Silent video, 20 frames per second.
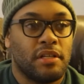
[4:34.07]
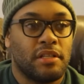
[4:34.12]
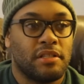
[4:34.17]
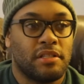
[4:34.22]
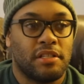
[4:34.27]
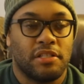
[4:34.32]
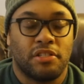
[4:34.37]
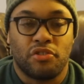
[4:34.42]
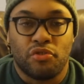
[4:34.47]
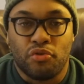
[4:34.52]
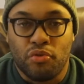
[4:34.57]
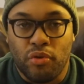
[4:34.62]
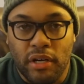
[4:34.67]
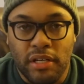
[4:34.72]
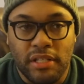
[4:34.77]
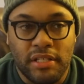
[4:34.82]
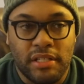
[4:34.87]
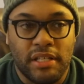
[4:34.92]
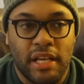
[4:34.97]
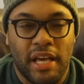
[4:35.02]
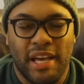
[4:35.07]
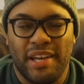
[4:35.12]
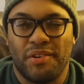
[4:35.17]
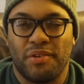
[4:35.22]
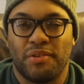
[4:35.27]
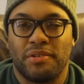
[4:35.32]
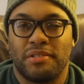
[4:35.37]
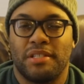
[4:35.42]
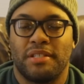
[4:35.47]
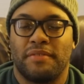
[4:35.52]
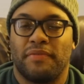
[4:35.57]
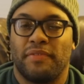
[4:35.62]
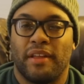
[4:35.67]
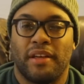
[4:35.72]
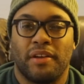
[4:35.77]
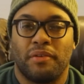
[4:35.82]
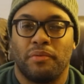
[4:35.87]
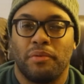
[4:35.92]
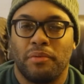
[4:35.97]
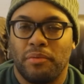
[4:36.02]
distrust that or just feel
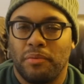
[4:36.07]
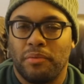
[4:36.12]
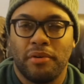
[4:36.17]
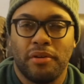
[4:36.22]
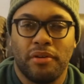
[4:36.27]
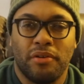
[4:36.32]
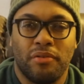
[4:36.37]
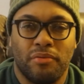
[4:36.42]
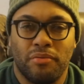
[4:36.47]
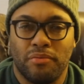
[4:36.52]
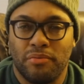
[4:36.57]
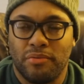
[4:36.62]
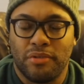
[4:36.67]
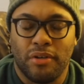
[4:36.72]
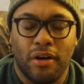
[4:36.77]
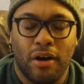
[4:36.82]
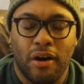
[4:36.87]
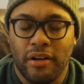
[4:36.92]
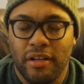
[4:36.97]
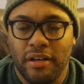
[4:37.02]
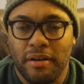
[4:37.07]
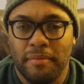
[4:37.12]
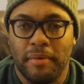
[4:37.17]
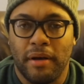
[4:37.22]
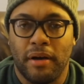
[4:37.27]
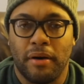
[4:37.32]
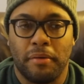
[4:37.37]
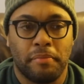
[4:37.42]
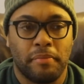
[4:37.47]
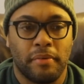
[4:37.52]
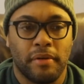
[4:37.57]
like, well, what are you talking about?